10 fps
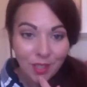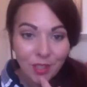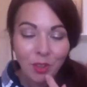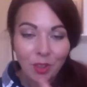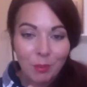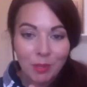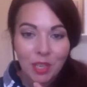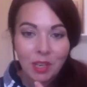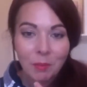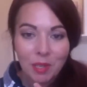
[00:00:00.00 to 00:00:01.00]
Your lips
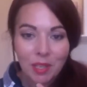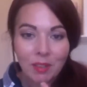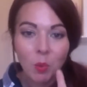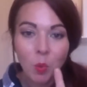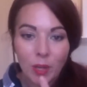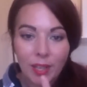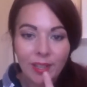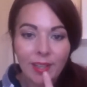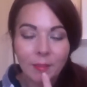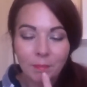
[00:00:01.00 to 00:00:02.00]
can be
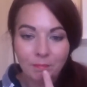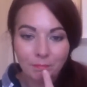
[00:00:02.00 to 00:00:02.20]
really,